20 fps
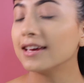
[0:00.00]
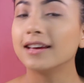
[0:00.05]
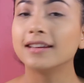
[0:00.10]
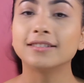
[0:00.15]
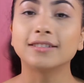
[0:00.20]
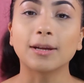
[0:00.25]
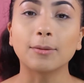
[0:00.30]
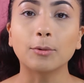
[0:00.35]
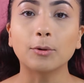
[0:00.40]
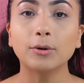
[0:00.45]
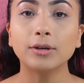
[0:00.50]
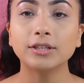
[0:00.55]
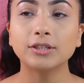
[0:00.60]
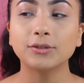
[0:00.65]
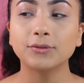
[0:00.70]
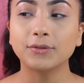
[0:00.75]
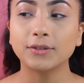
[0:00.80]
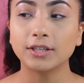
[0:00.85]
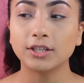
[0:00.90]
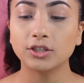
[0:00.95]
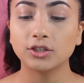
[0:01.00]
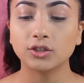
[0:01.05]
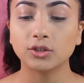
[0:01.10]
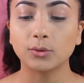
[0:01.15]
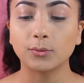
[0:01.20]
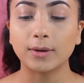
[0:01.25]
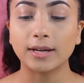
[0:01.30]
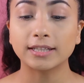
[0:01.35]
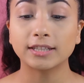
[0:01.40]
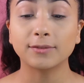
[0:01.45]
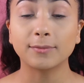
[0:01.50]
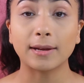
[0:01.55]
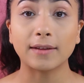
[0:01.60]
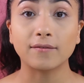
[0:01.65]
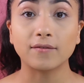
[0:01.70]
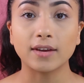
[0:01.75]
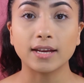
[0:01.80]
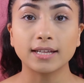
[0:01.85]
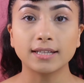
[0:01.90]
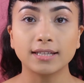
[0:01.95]
So I'm going to finish the rest of my
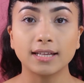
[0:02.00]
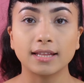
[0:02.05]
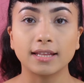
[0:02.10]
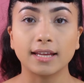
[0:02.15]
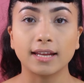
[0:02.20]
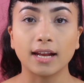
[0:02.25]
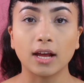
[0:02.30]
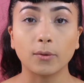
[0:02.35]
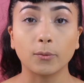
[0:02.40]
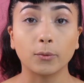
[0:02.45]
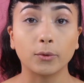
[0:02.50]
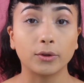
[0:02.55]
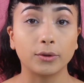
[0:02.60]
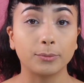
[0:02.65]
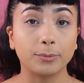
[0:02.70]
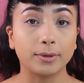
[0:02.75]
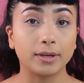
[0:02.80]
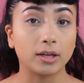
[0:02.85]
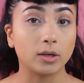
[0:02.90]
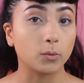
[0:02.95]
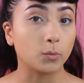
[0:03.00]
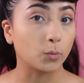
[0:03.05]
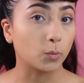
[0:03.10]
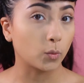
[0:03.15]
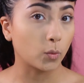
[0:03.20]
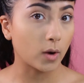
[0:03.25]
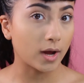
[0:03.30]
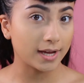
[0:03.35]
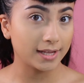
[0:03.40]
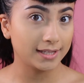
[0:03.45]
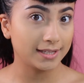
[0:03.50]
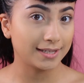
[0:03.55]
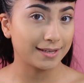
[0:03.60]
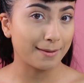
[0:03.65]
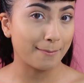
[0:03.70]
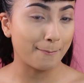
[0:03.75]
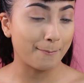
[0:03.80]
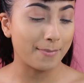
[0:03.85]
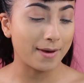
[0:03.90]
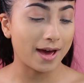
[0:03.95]
face, and then I will be right
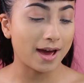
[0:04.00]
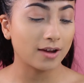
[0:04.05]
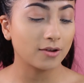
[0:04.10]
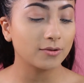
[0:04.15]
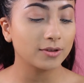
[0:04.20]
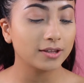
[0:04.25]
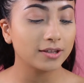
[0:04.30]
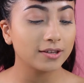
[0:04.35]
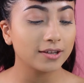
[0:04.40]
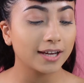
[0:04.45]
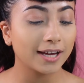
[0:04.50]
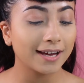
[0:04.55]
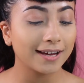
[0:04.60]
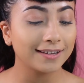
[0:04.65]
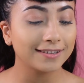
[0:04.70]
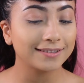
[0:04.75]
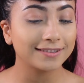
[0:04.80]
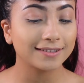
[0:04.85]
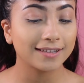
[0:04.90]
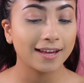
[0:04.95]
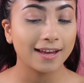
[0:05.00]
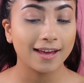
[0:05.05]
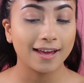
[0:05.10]
back with you guys.